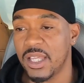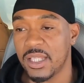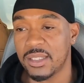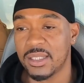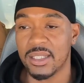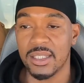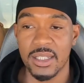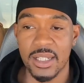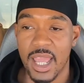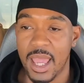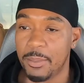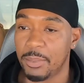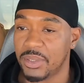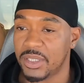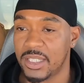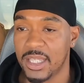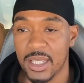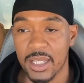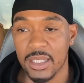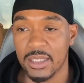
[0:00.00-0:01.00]
into that
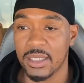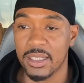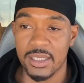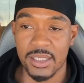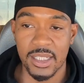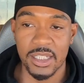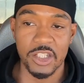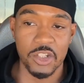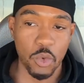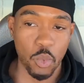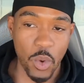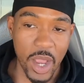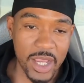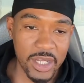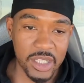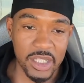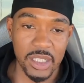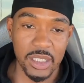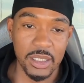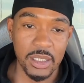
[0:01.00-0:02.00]
particular
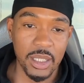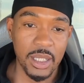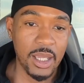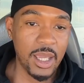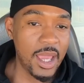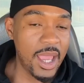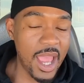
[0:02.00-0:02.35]
situation.